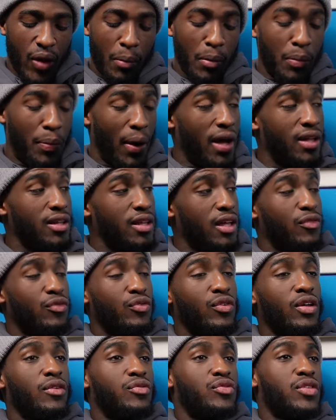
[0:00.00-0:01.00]
gonna buy
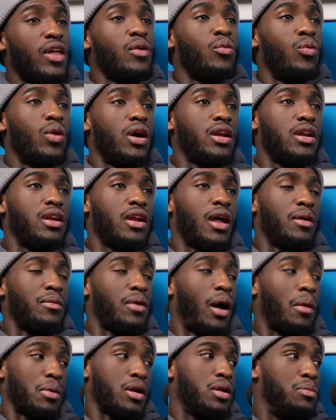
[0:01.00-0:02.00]
if if they win, and I
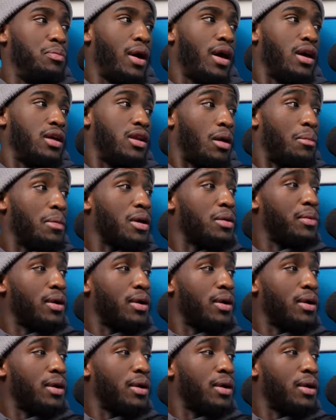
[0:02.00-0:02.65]
I'm gonna bet, and I make